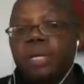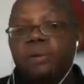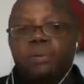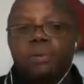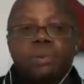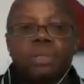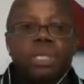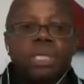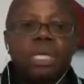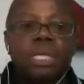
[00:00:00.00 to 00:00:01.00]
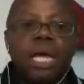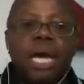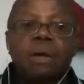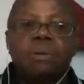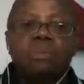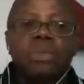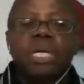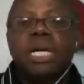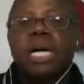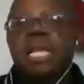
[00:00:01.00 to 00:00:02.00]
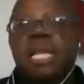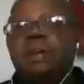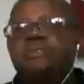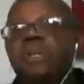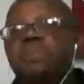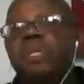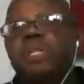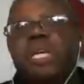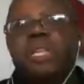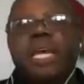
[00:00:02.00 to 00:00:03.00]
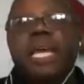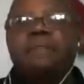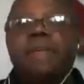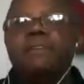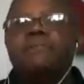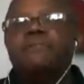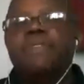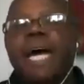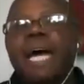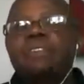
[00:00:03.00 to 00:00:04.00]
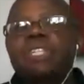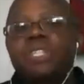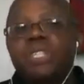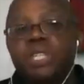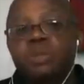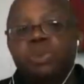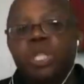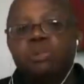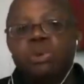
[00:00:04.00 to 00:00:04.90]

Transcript: rent, and a lot of Filipinos out there have like 5 and 6